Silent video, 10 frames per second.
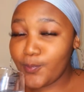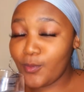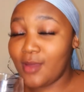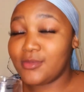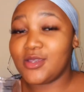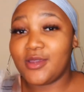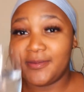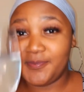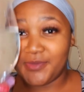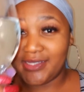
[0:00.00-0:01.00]
I'm sorry,
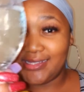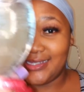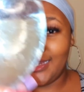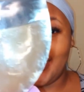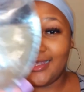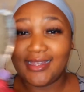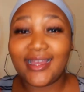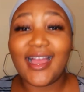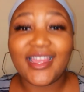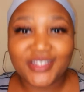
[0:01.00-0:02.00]
stay
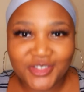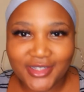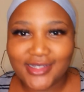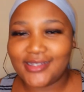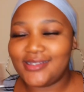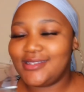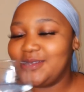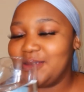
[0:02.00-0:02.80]
hydrated.